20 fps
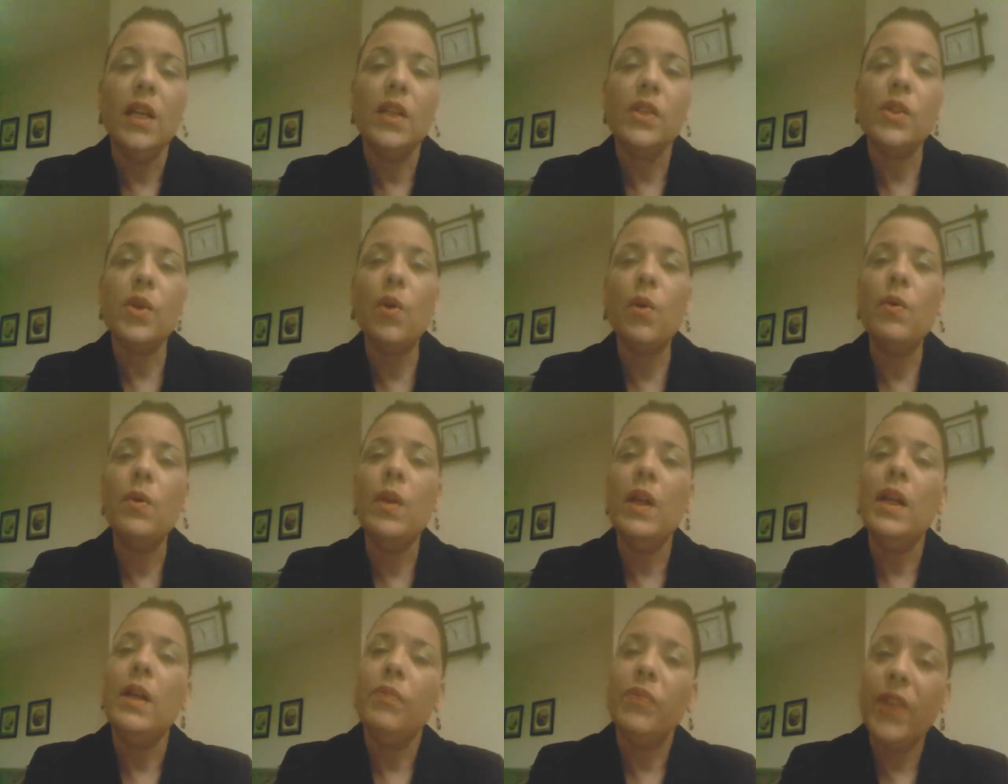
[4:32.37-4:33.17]
So
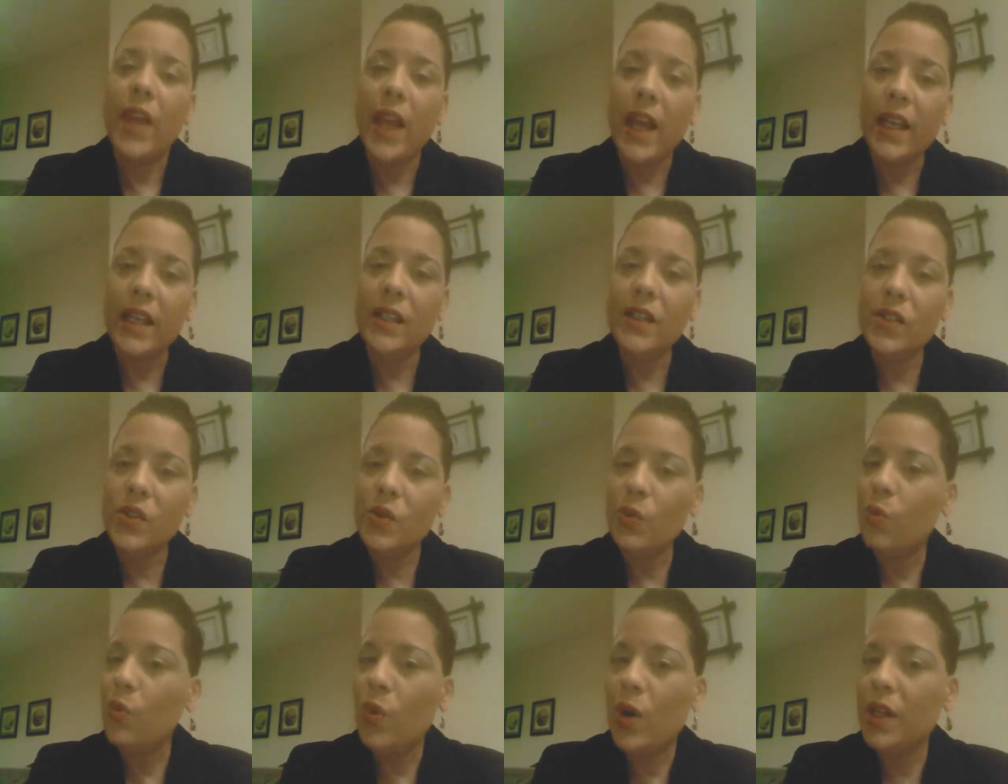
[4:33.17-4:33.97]
that is
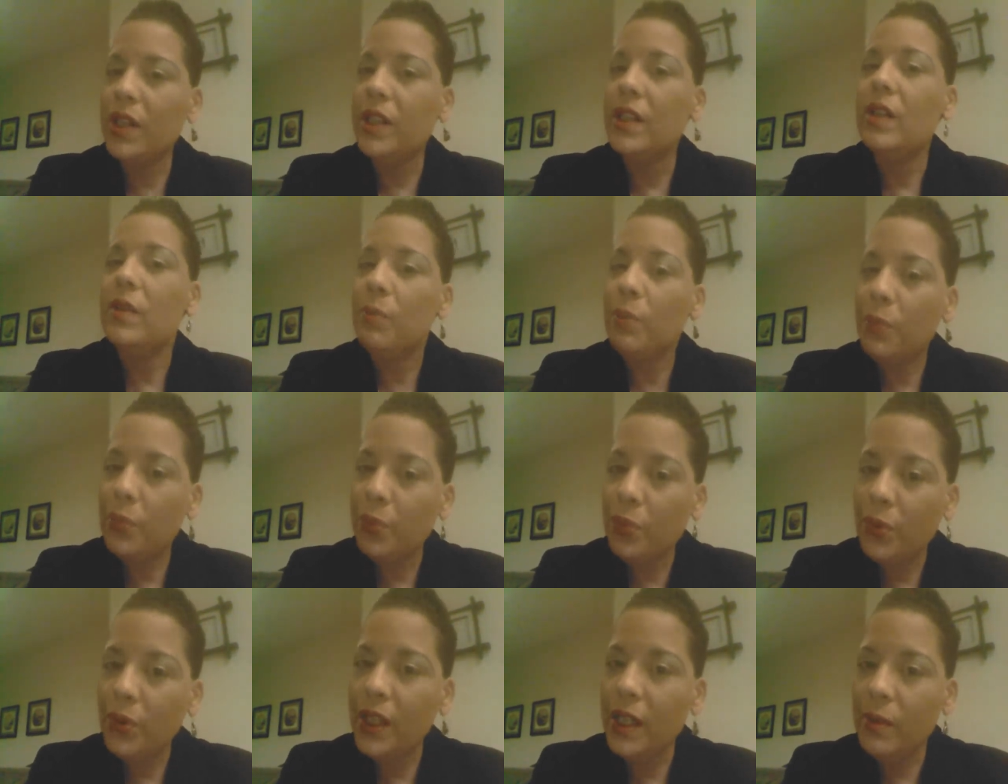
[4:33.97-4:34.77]
what
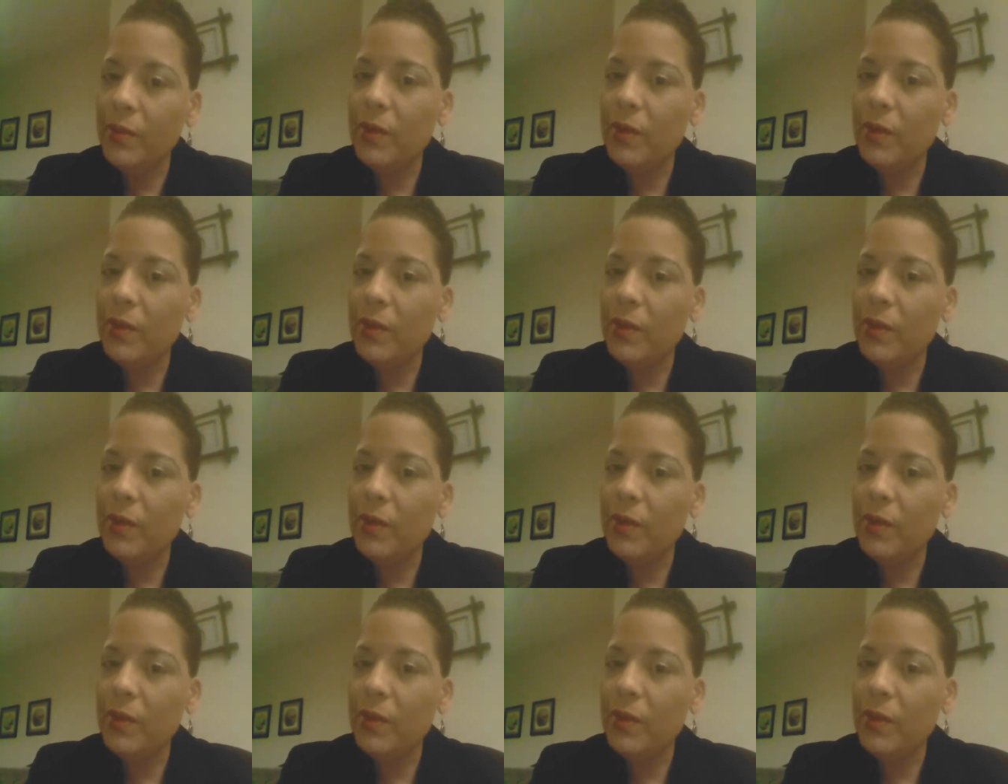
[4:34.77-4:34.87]
pretty